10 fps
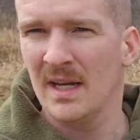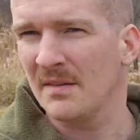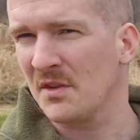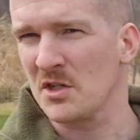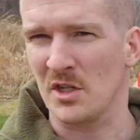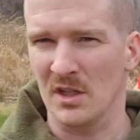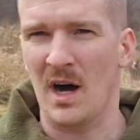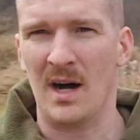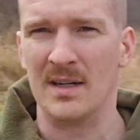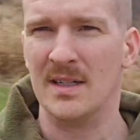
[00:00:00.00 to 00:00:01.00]
If there's a
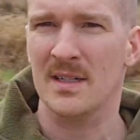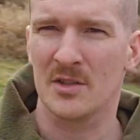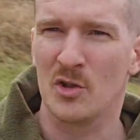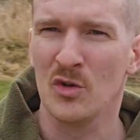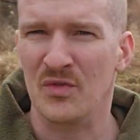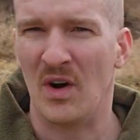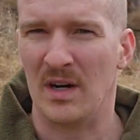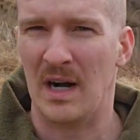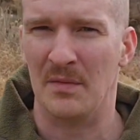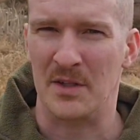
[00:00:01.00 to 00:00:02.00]
log too
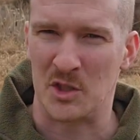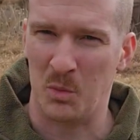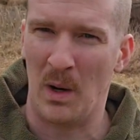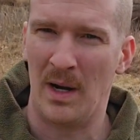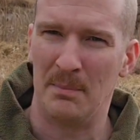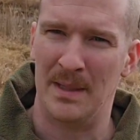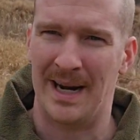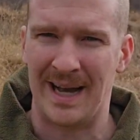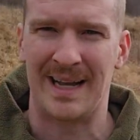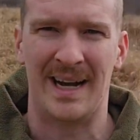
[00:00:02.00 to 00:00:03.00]
far out in the swamp,
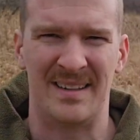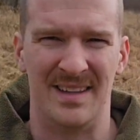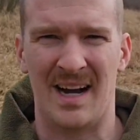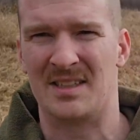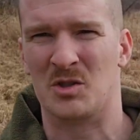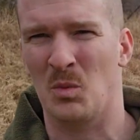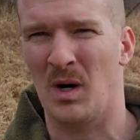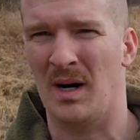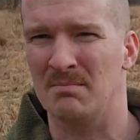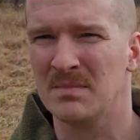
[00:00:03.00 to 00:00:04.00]
and I got a lot of
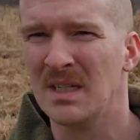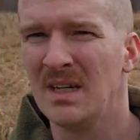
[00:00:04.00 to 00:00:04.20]
swamp,